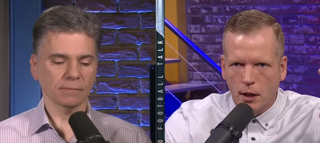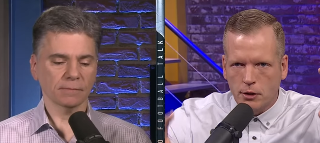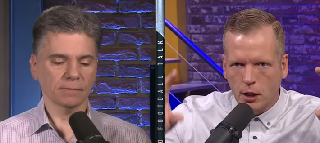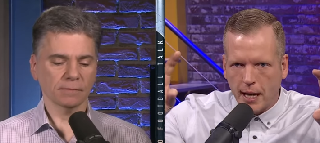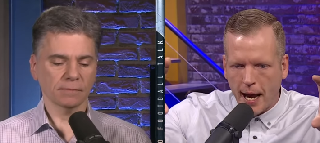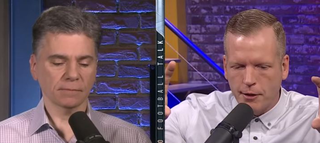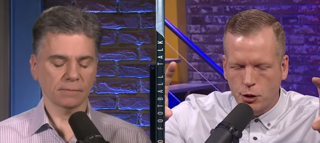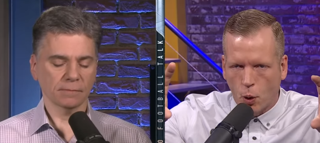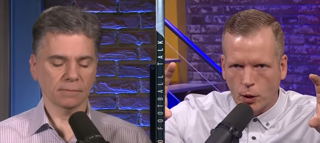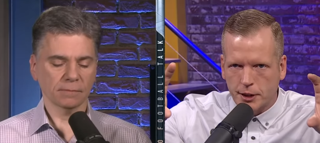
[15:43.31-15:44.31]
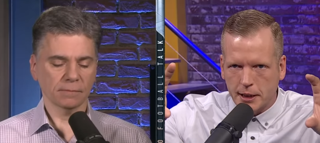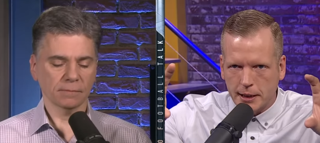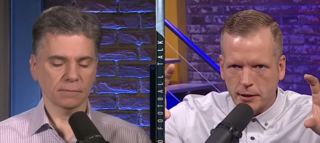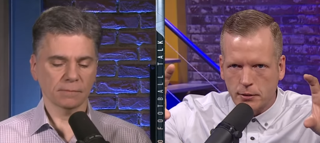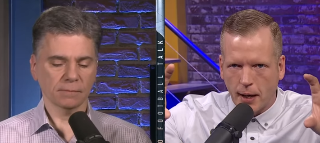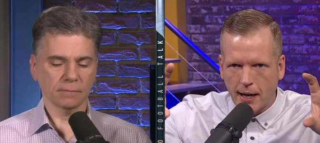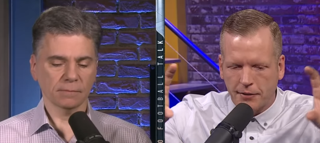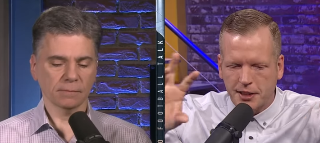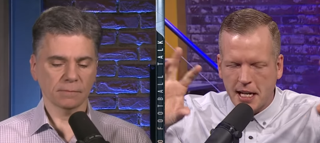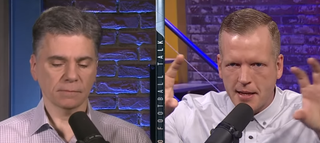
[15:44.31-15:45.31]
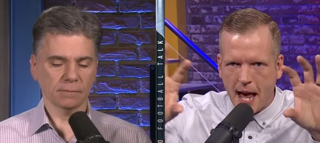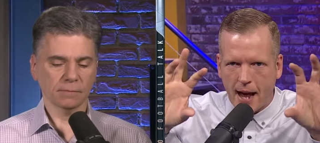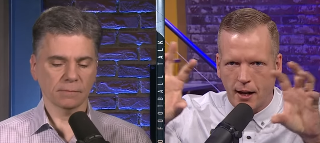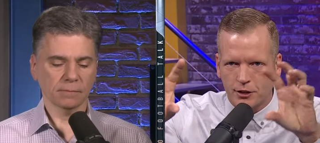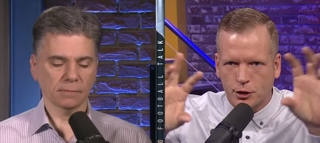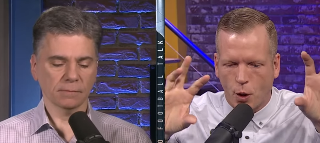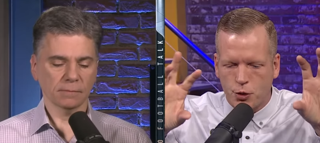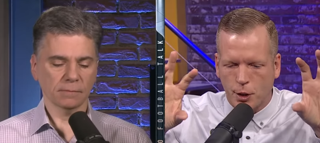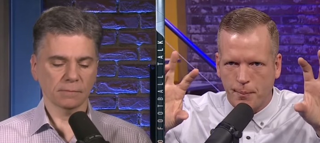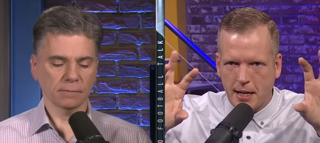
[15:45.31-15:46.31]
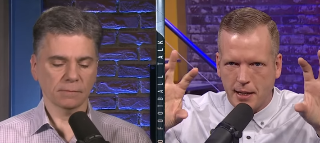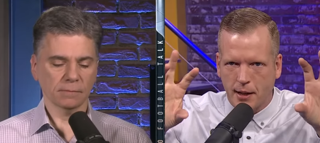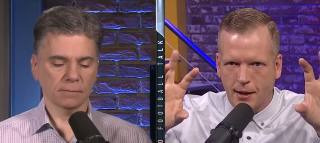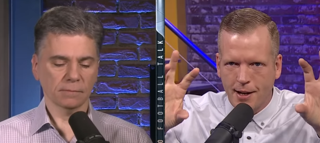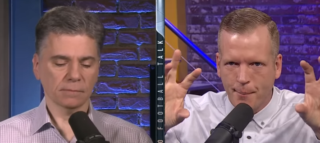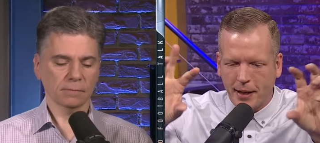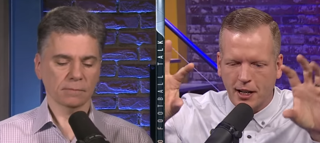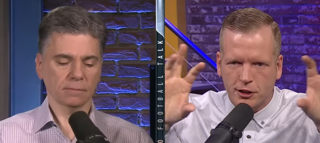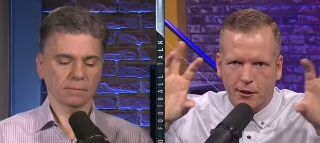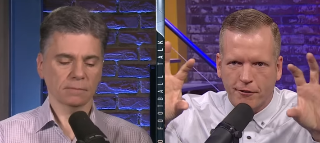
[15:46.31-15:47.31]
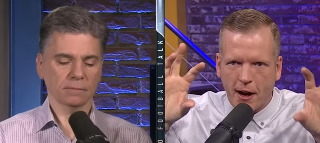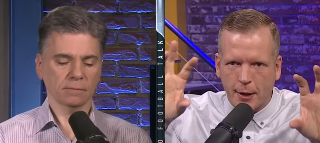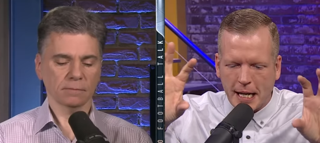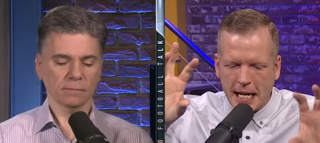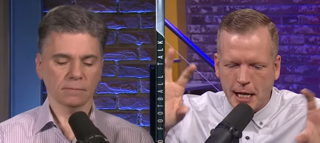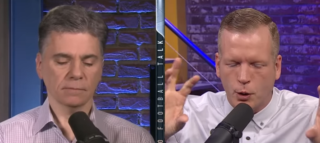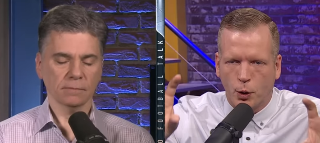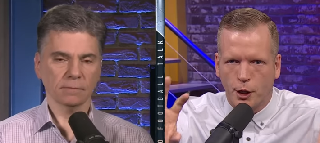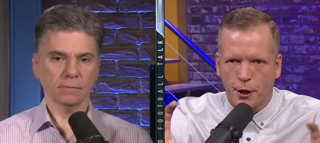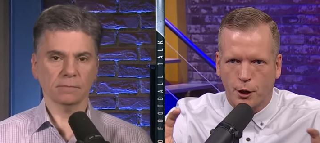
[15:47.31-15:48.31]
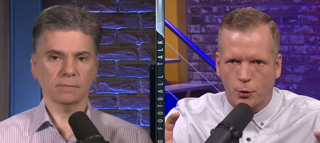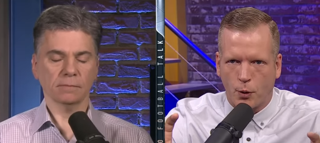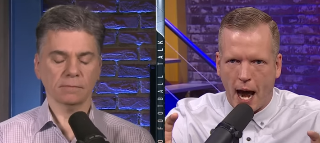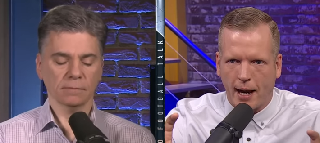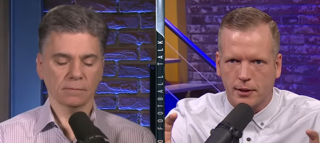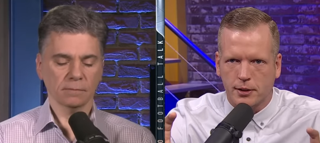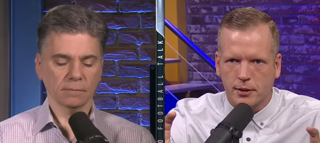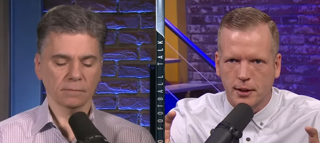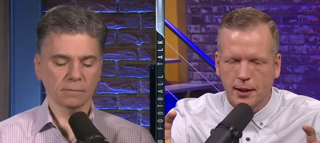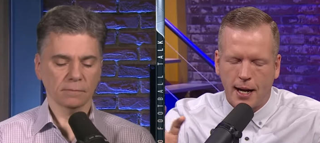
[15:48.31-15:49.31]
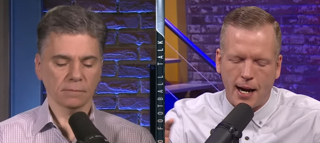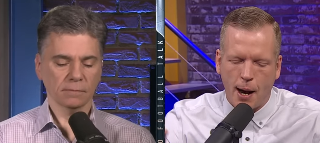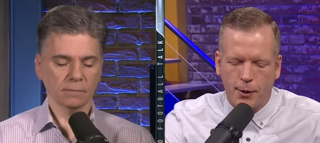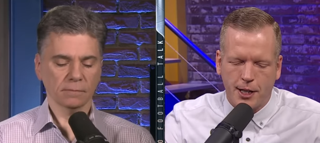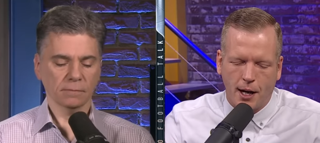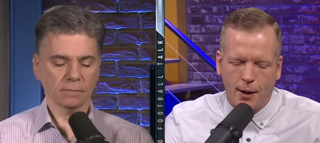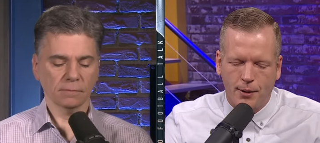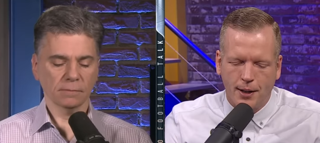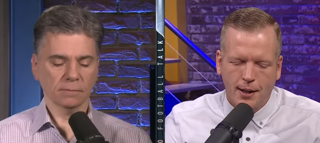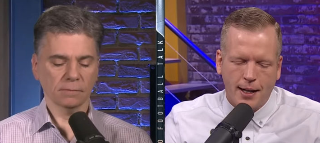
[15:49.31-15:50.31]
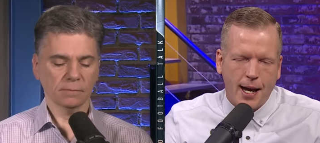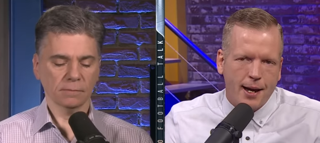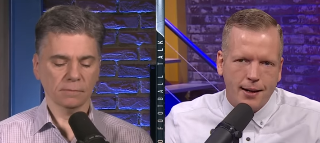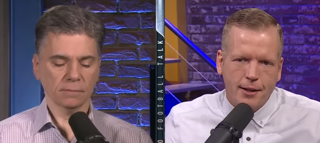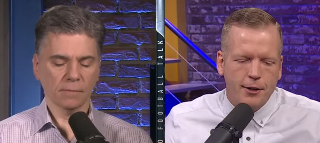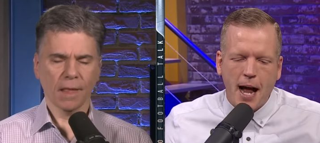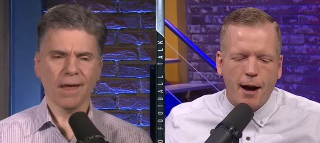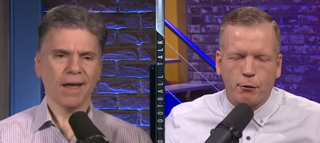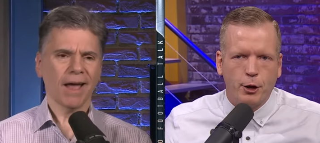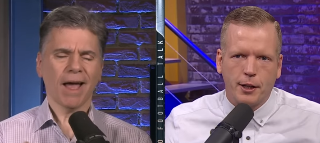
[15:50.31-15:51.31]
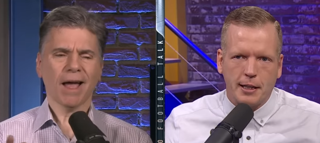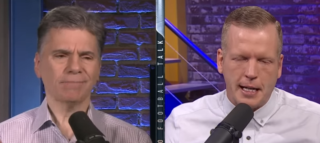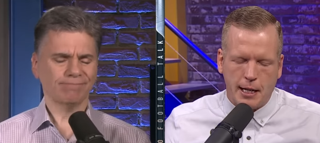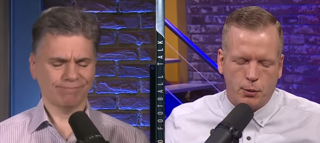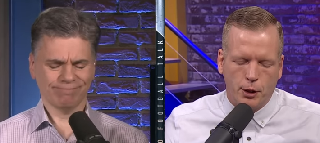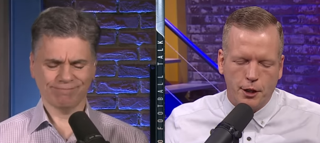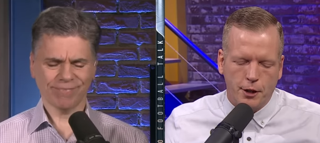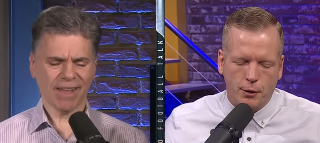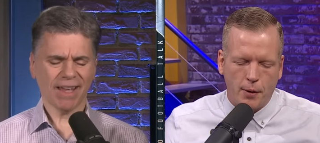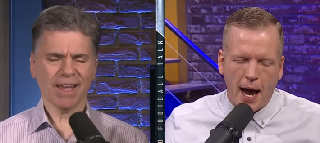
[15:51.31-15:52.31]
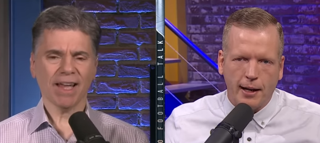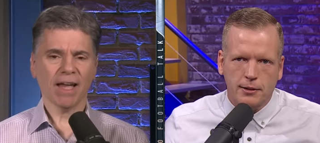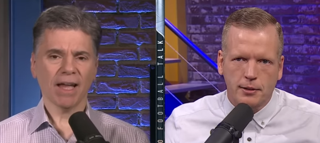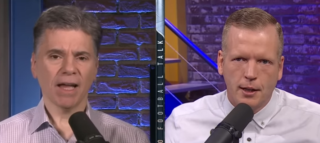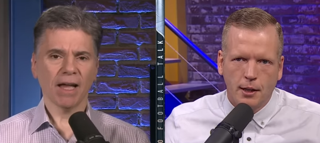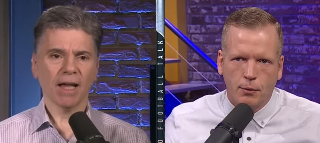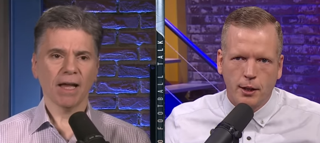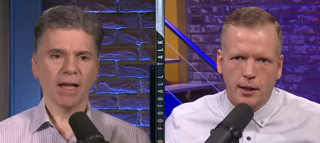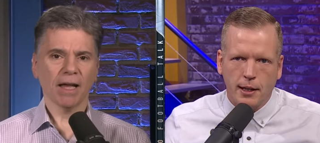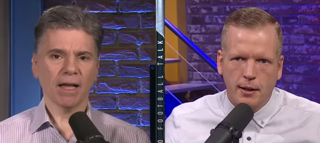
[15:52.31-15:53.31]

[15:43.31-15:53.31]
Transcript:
Speaker 1: to Ken Dorsey's. Right, I've seen that on social media because they're very equal in their ranks. And I would go, yeah, they're not really equal in their ranks. Really,